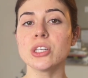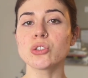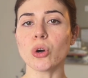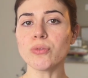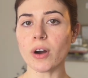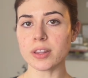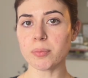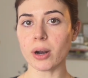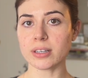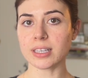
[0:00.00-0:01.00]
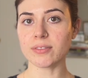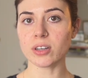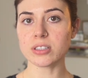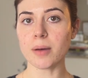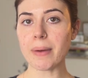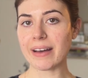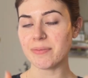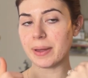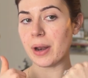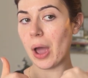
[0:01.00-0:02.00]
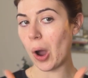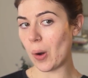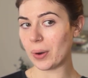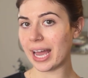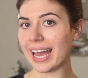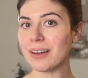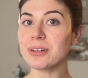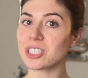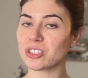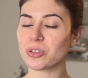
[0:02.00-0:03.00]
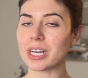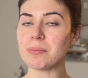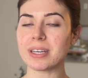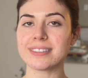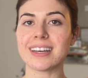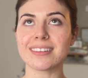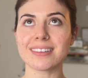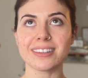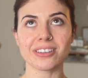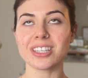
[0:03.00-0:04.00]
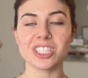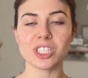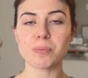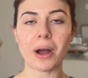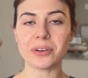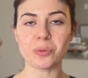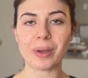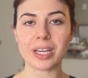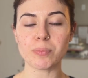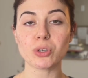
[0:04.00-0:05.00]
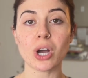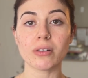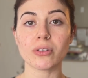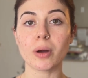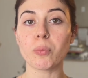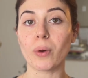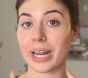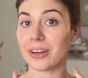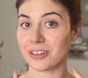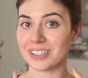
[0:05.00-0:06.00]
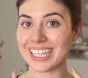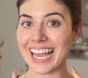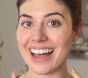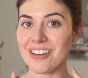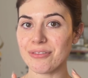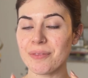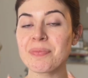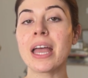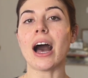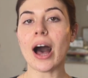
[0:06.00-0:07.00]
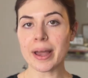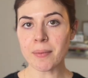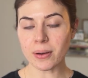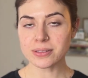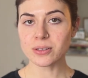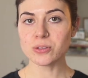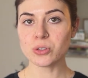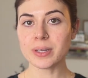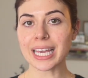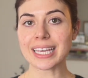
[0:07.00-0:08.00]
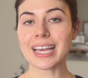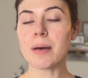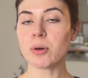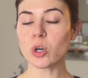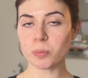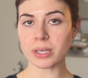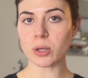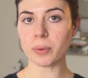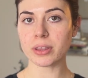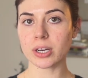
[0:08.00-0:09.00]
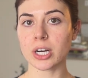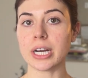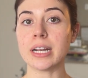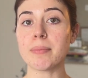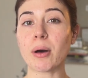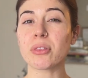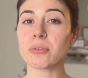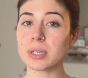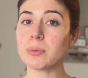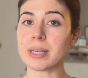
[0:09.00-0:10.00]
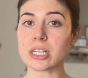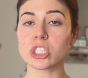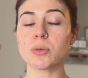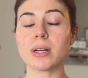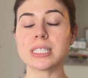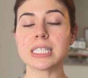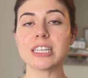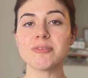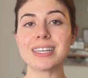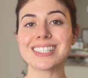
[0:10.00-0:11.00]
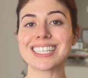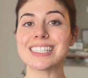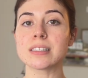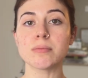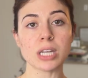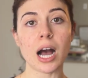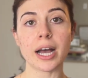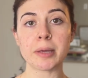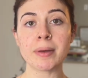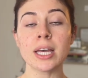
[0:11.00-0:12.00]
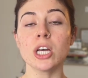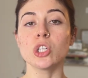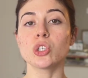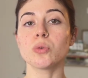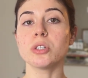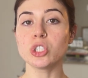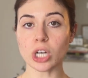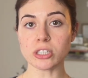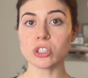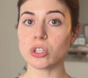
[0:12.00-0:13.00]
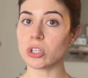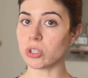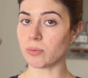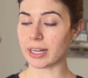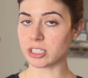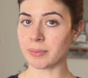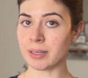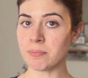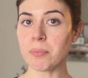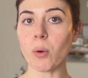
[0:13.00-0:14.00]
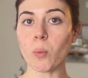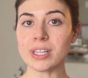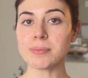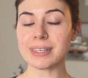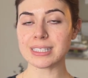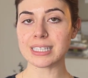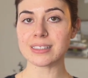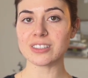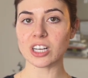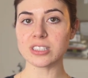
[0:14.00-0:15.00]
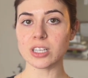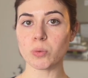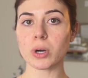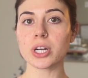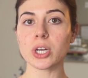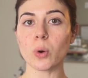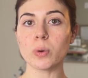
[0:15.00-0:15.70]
So far, the products I've looked up have been okay, which is great because I literally just bought new makeup to cover up what I currently have. I'm also doing a chemical peel with her in about 3 weeks. She wants to give my skin some time to adjust to the new regimen, but once my skin's adjusted, we're gonna go in